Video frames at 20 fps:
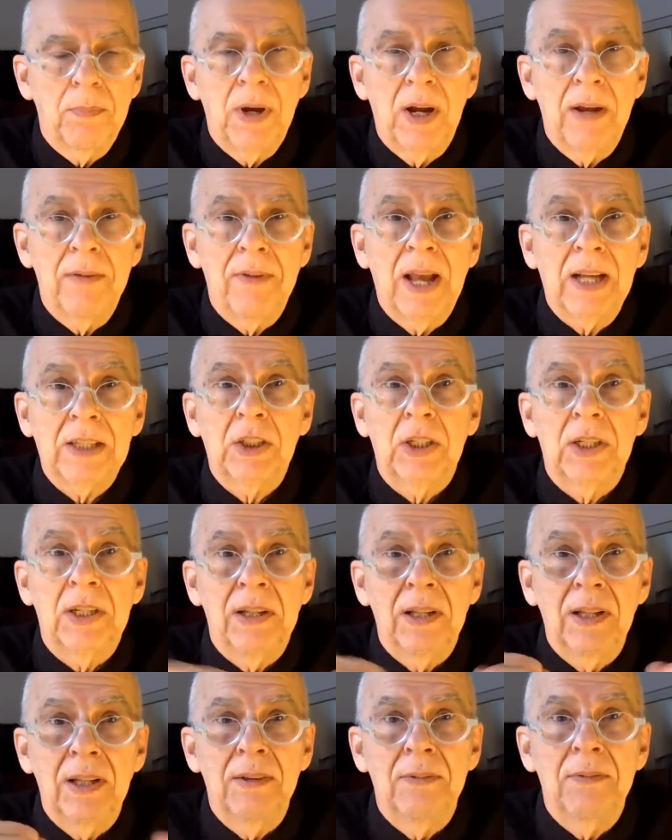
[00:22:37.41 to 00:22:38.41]
I've actually
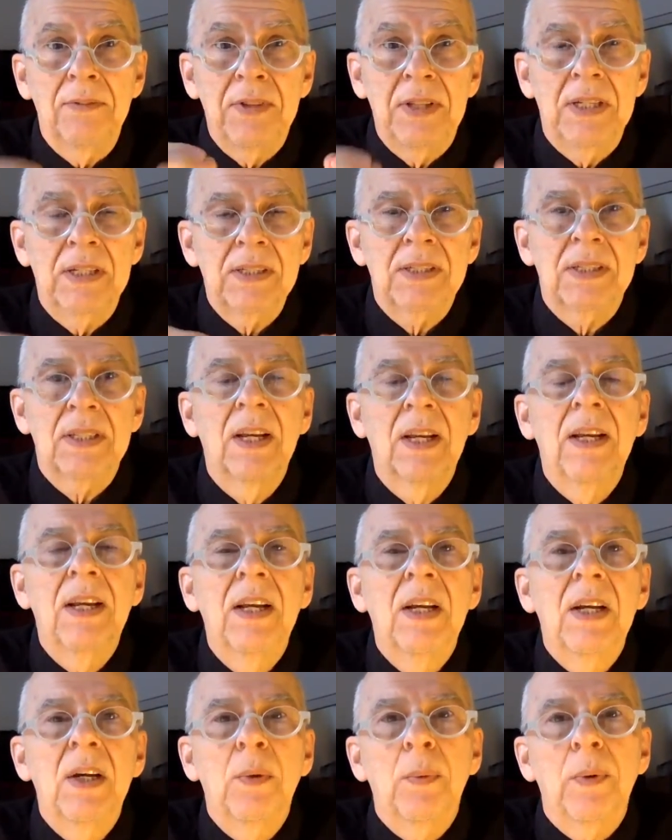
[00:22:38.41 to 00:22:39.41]
lived this
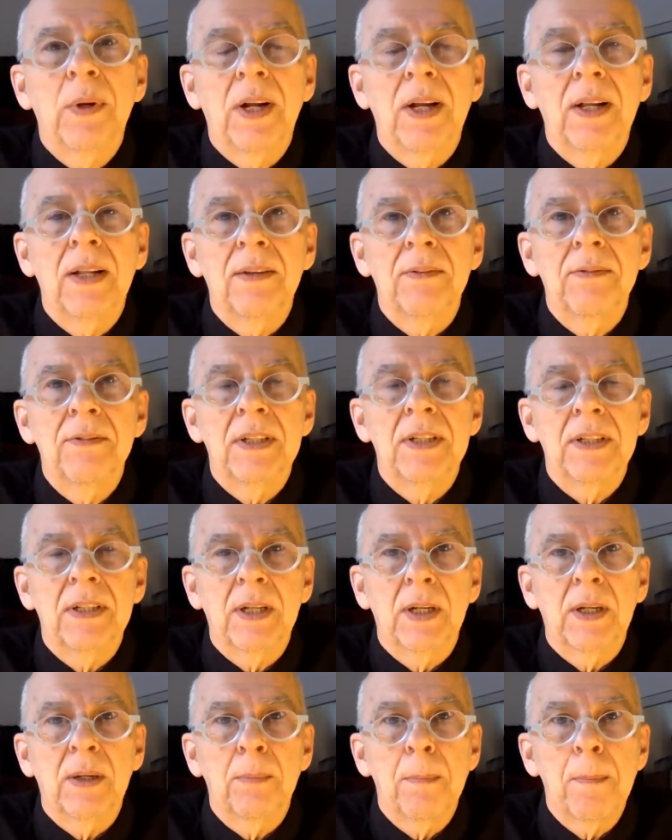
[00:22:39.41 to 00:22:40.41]
when I lived in
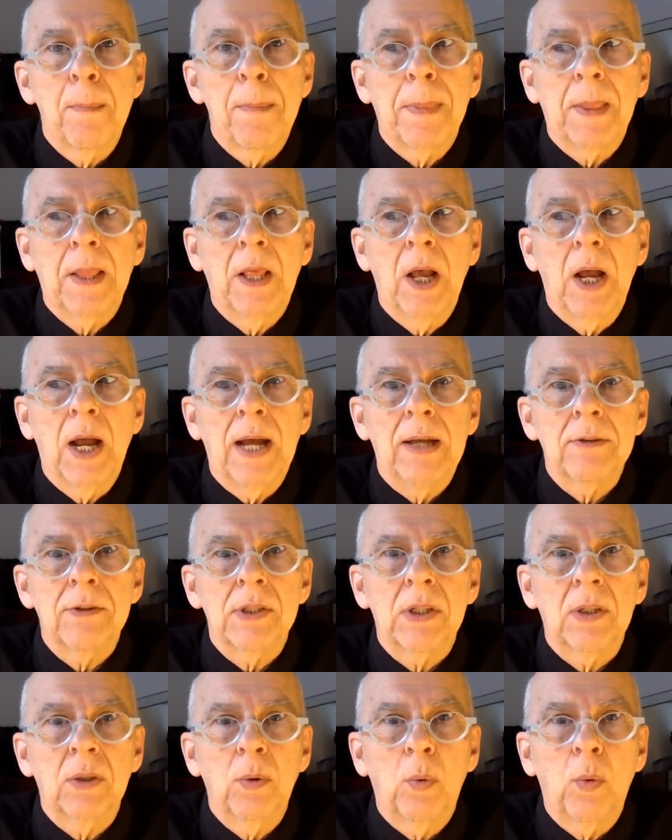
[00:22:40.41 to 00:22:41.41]
a
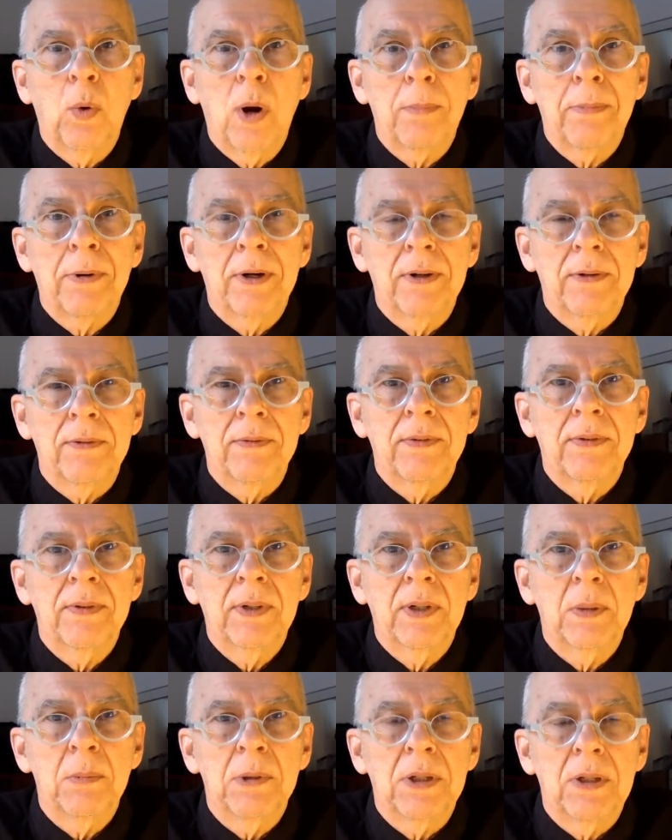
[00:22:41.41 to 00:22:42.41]
housing cooperative
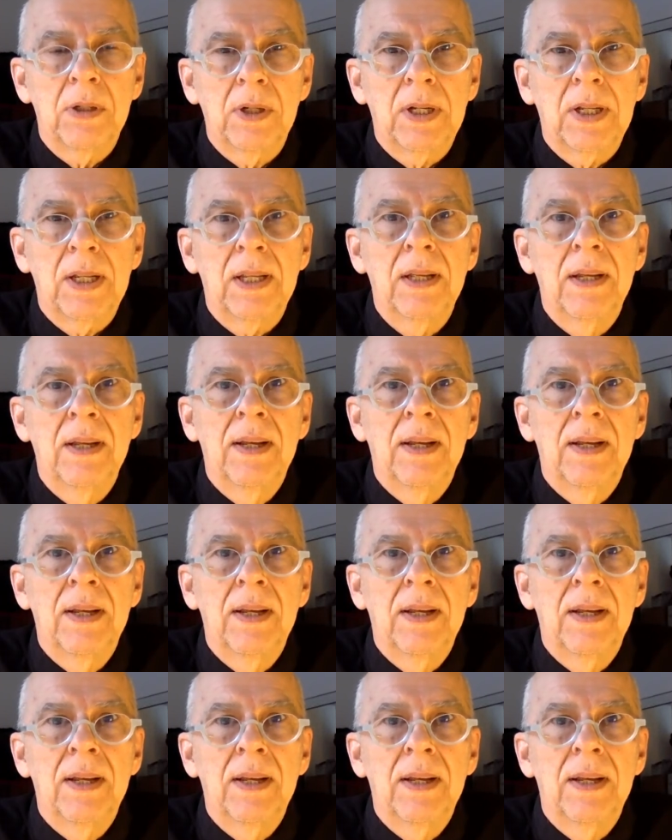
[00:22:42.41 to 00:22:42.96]
community